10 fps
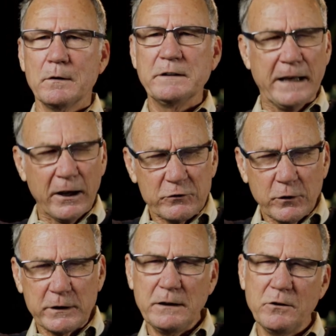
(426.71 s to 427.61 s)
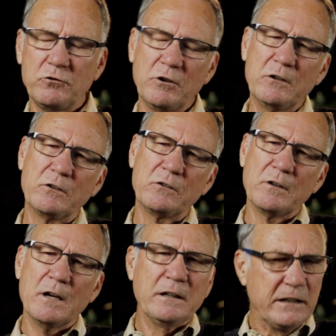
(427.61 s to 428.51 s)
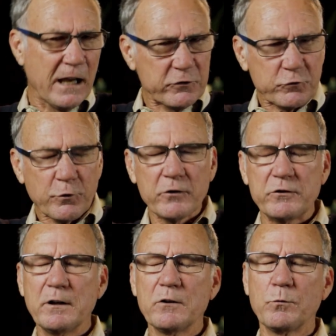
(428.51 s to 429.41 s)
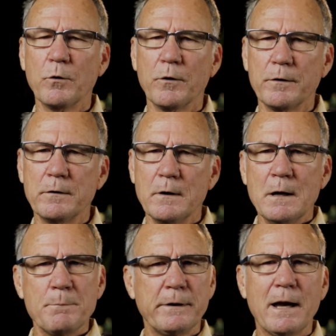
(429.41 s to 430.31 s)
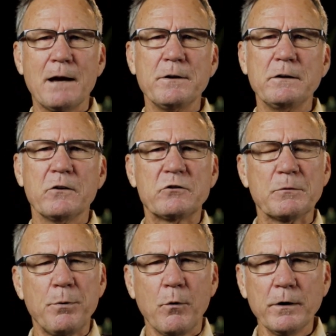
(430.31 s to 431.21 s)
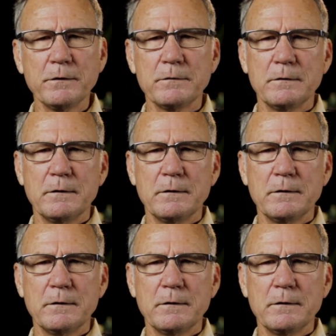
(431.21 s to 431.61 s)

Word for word: Yes, looking to Jesus. Yes, trusting His Word, but having the support